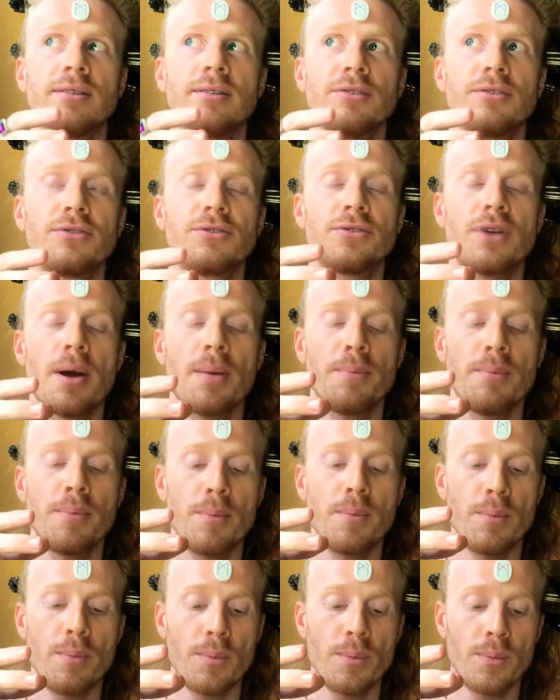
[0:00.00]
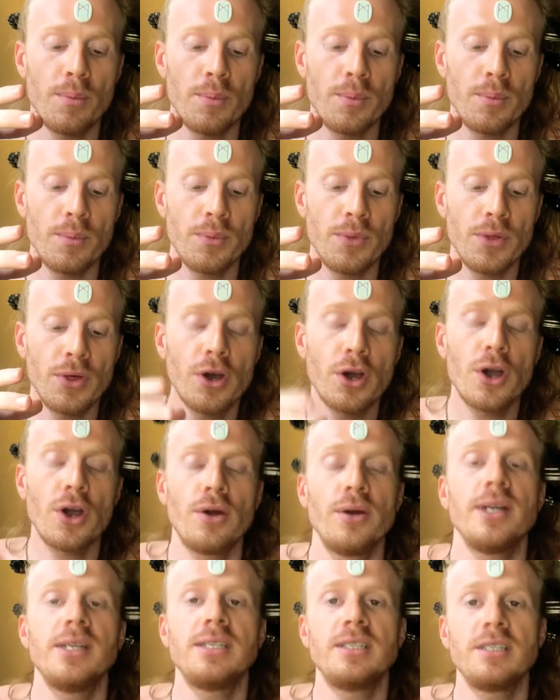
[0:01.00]
from the
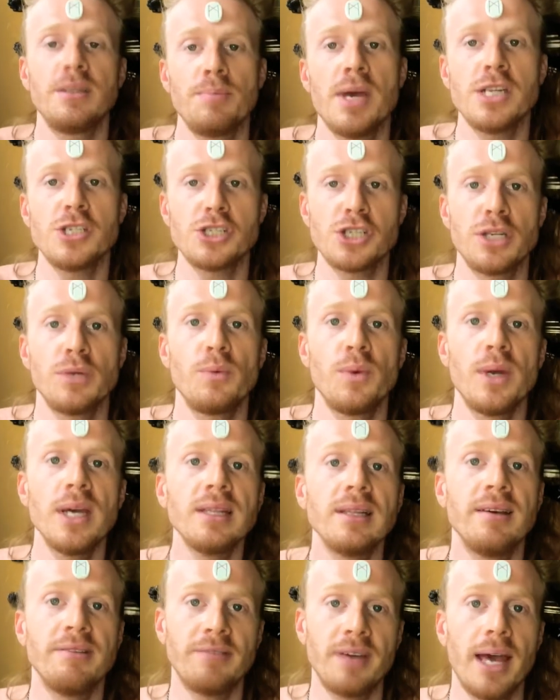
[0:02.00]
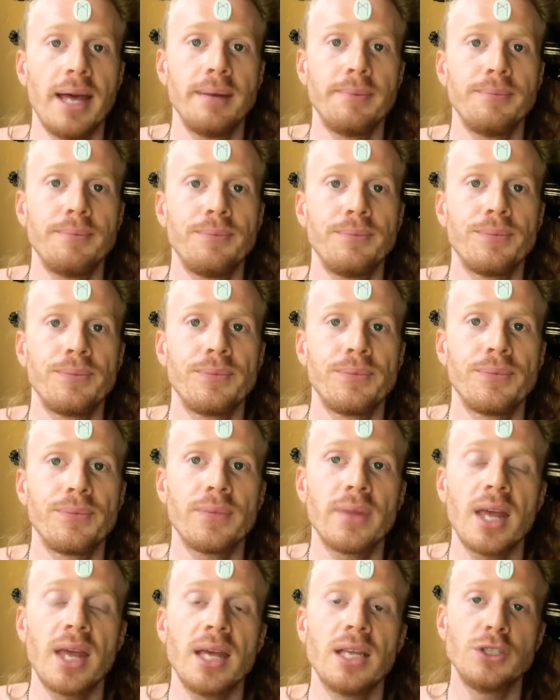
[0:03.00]
current dimension we live in
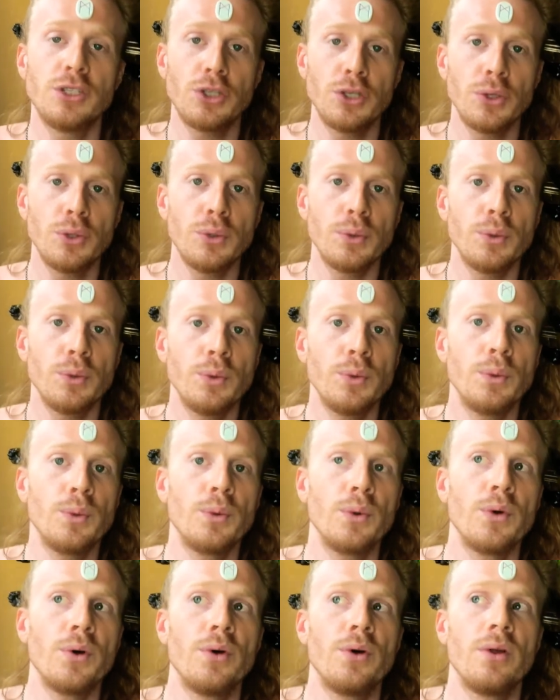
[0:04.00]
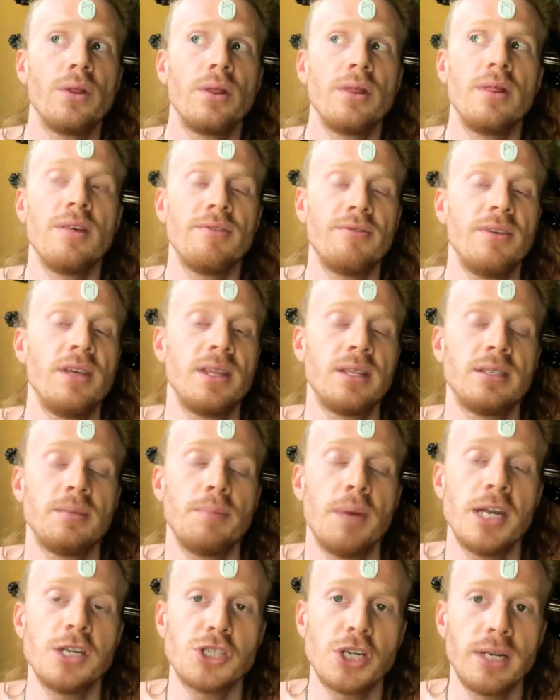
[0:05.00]
into the fifth
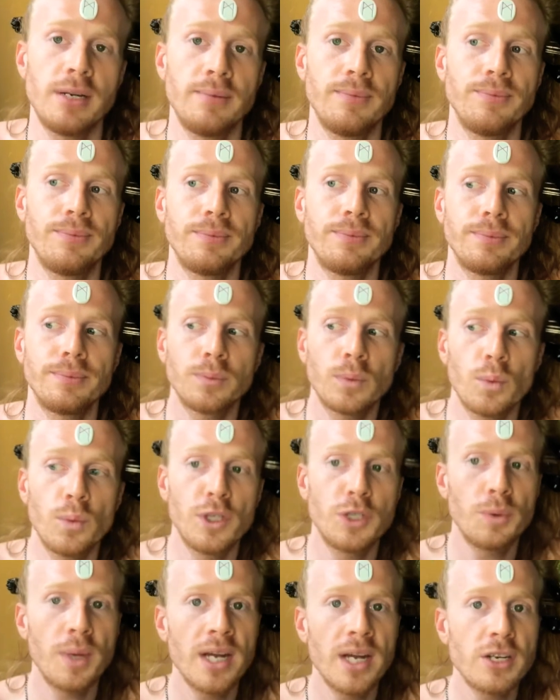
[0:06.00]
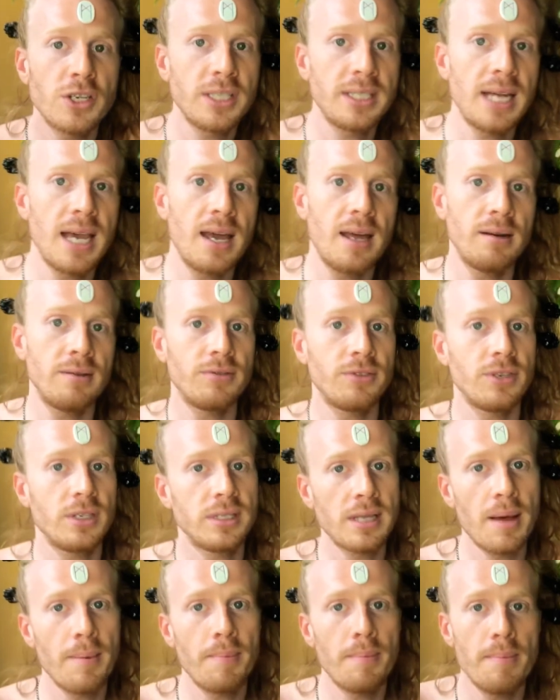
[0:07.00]
dimension, which we understand for
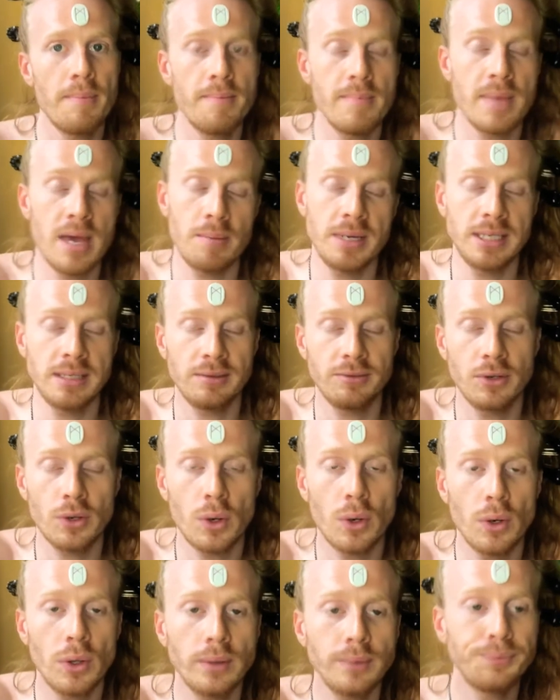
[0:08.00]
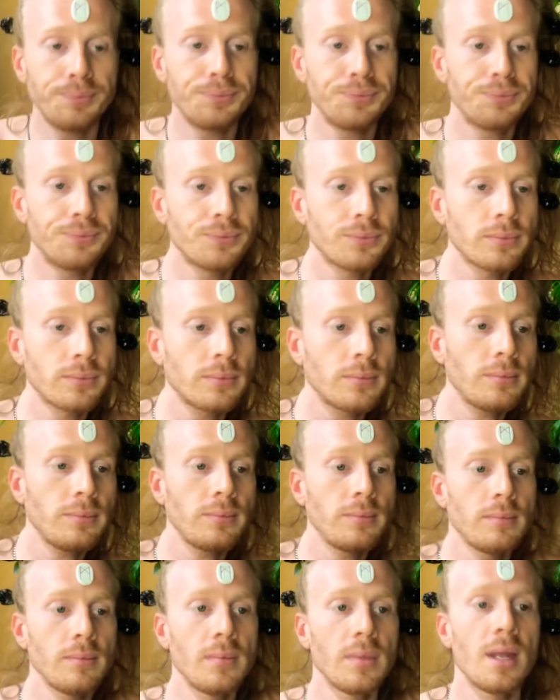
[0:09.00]
some may be difficult.
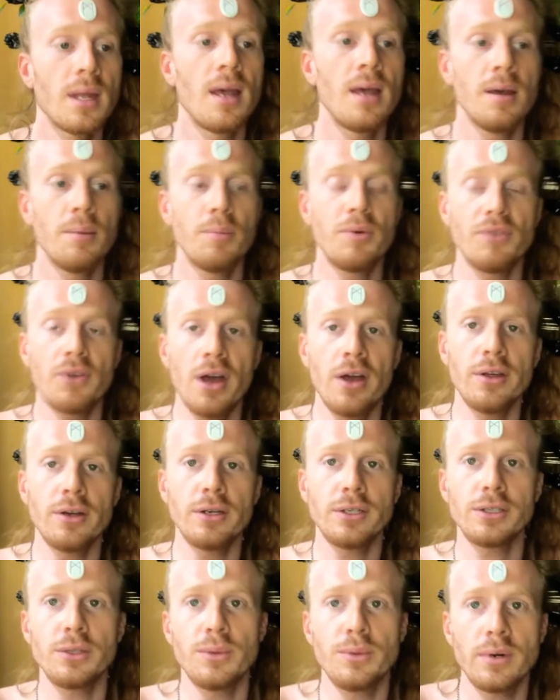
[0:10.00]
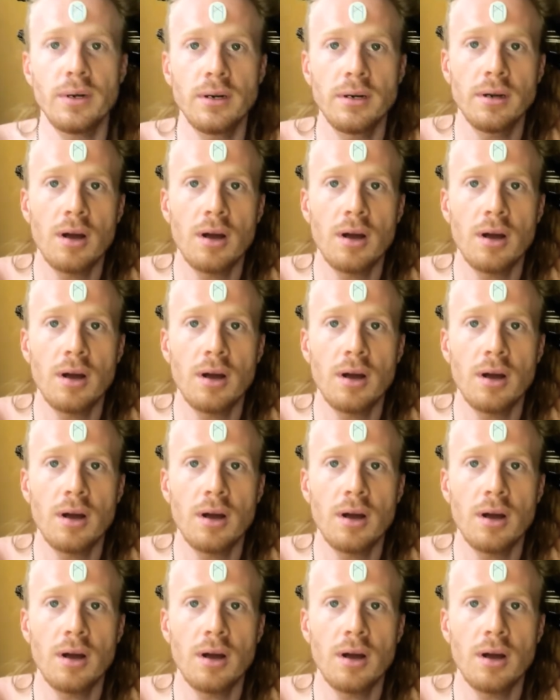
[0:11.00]
But for others who are